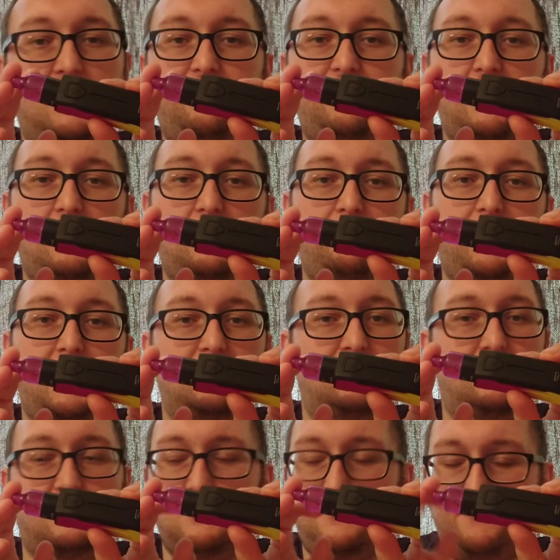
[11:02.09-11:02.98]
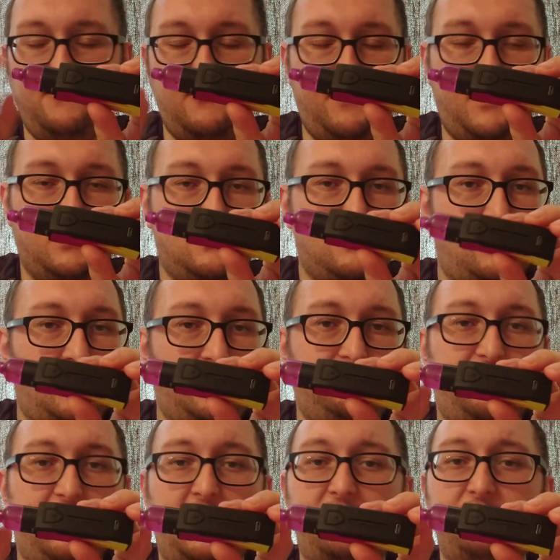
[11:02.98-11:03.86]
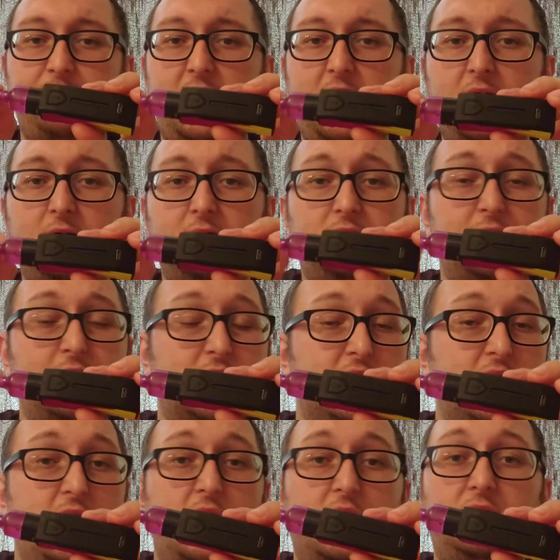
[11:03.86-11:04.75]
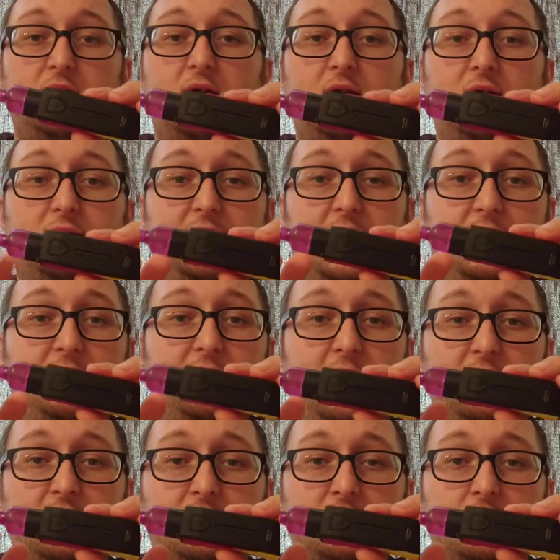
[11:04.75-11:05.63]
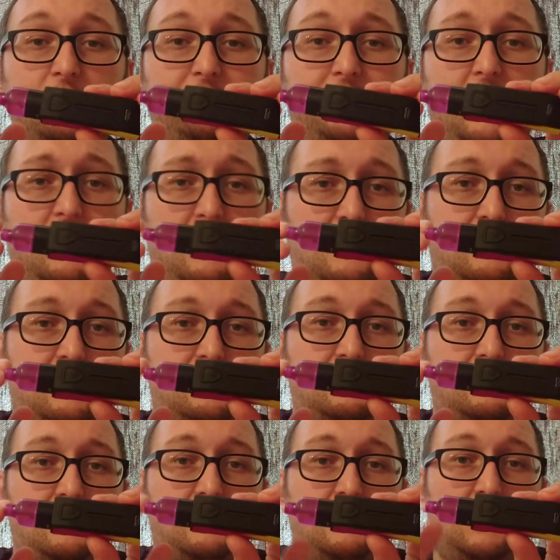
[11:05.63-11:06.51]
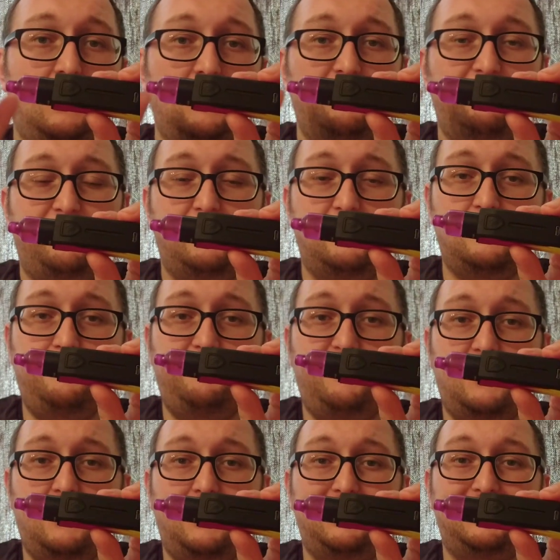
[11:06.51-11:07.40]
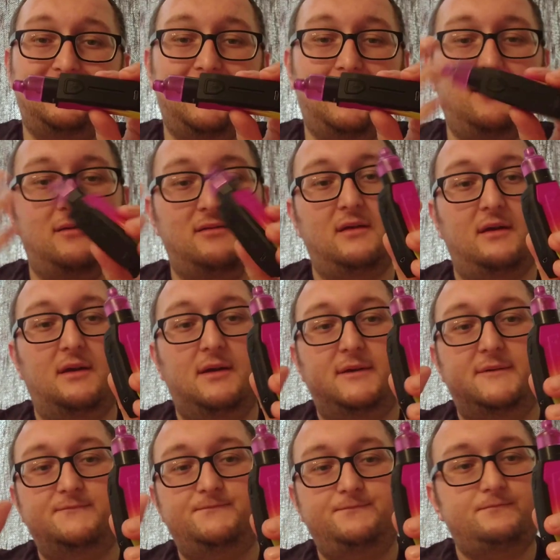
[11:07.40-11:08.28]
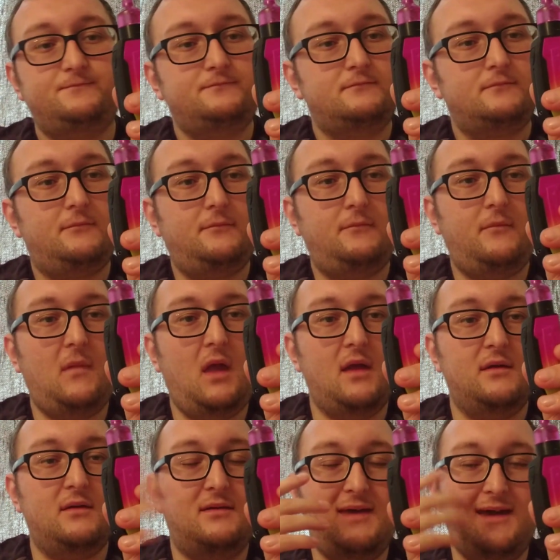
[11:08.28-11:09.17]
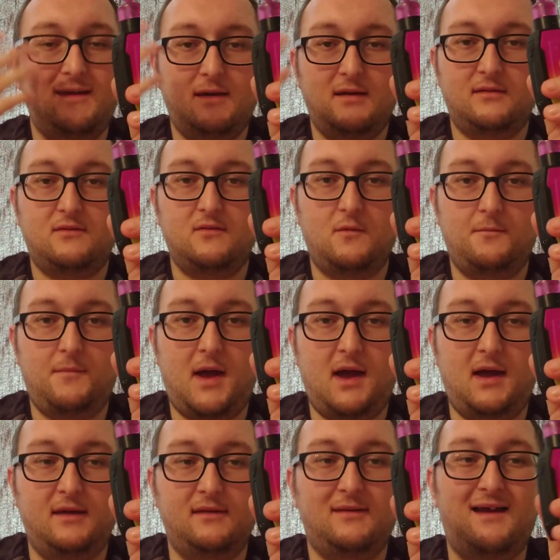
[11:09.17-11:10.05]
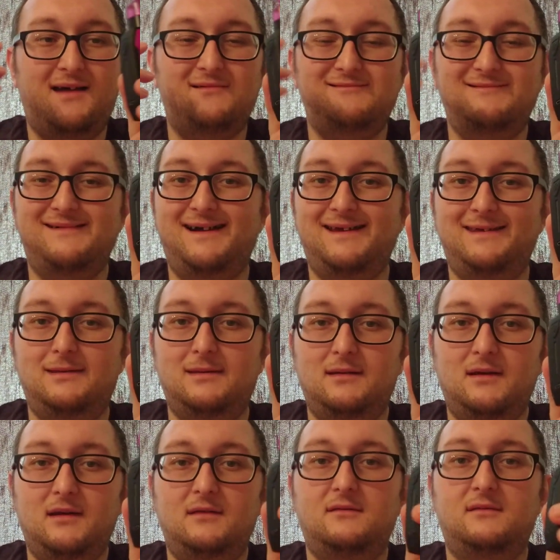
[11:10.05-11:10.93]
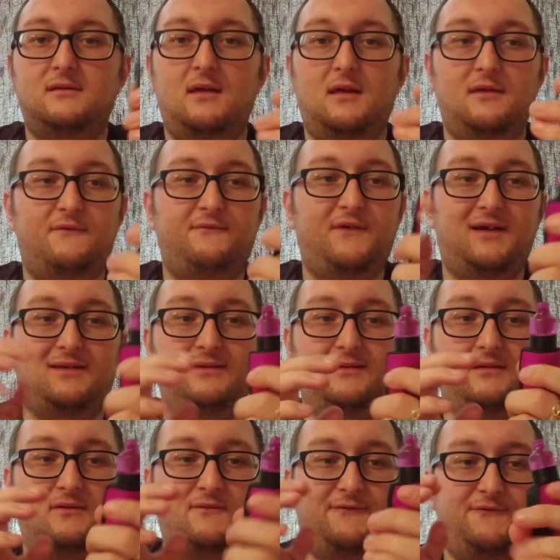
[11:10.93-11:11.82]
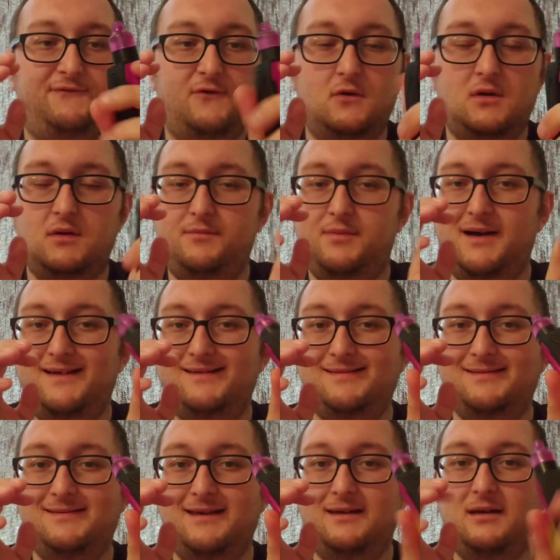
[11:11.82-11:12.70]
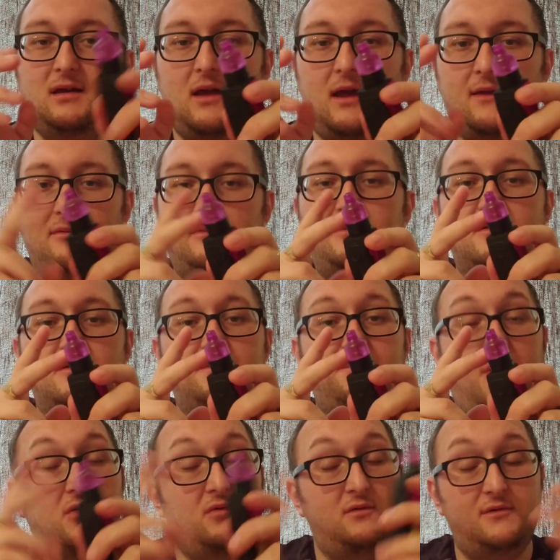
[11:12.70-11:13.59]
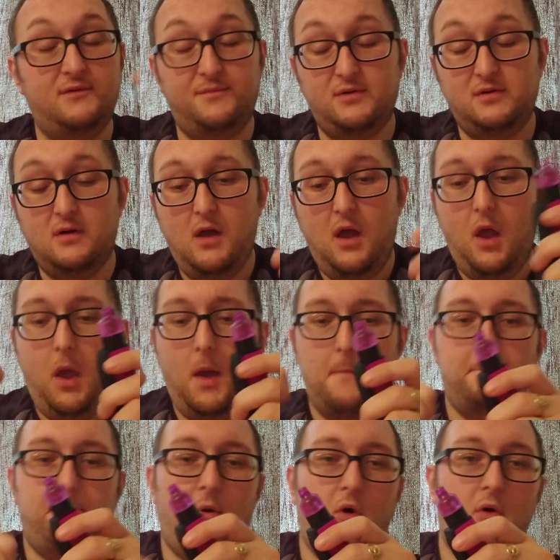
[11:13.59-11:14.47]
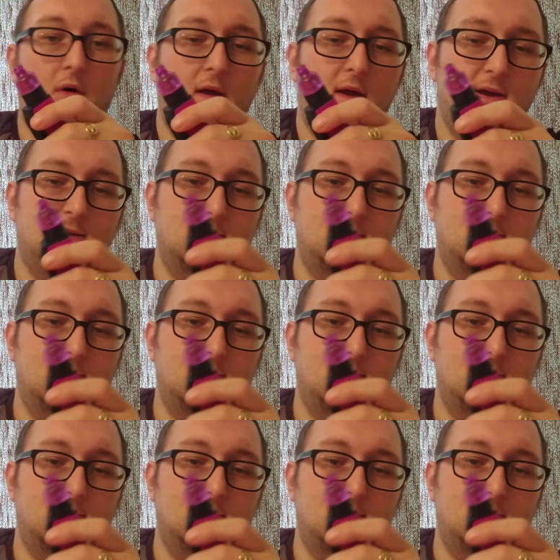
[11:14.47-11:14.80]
if you can pick this up for about £25, you're going to get a nice little bargain for something like this. Take into mind how light it is and the fact that it's fully plastic and disposable. But